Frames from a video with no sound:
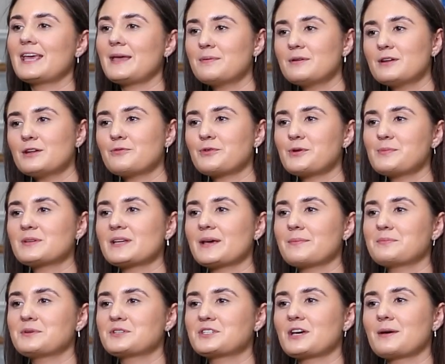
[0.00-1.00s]
keeping it at room
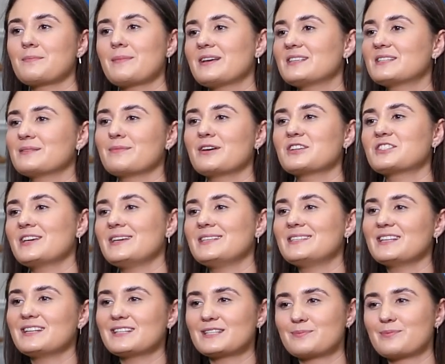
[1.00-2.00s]
temperature makes it much easier to